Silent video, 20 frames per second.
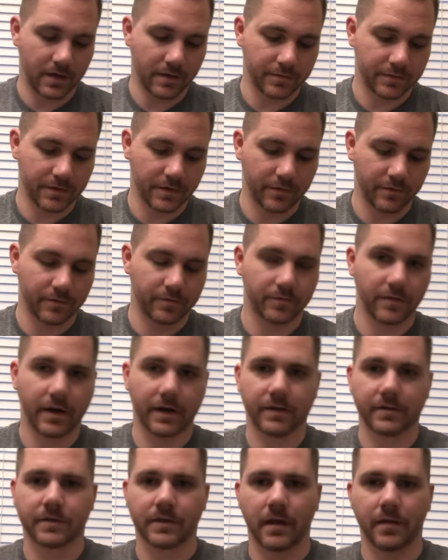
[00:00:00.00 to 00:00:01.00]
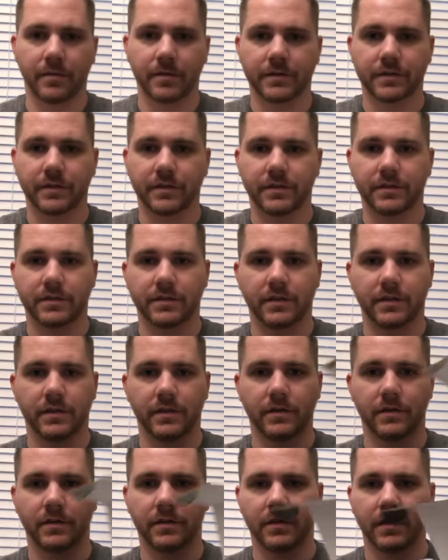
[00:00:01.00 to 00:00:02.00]
So right on top, as you can
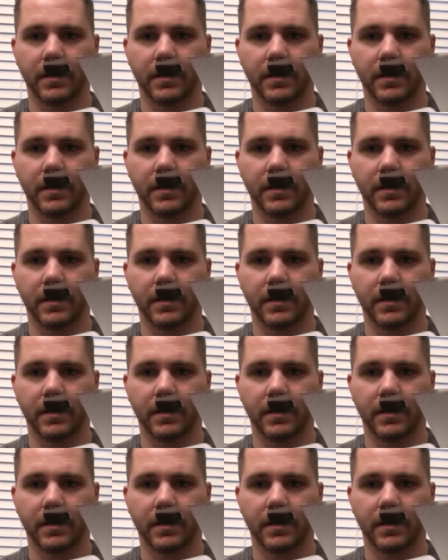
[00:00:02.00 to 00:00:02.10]
see,